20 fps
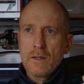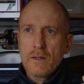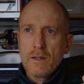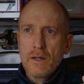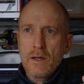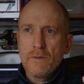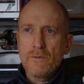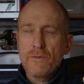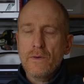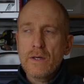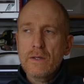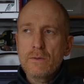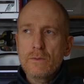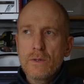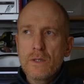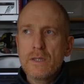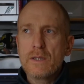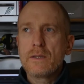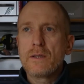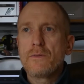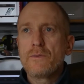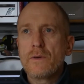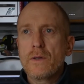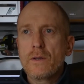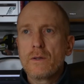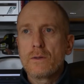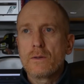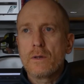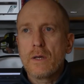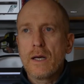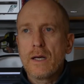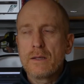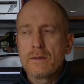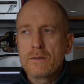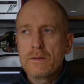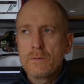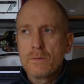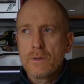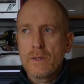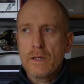I find really difficult to
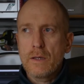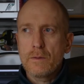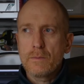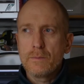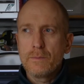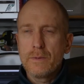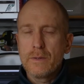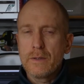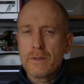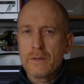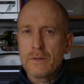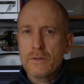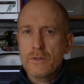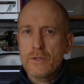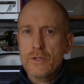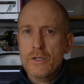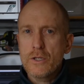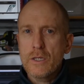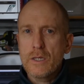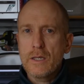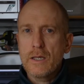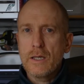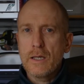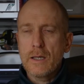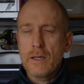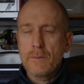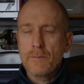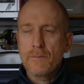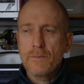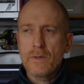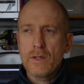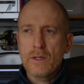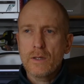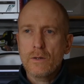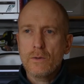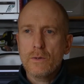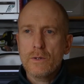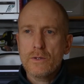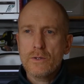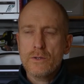answer without being cheeky, and the
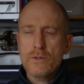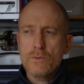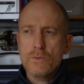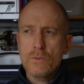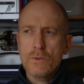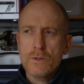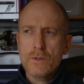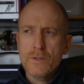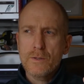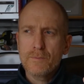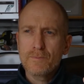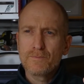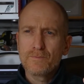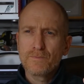question was,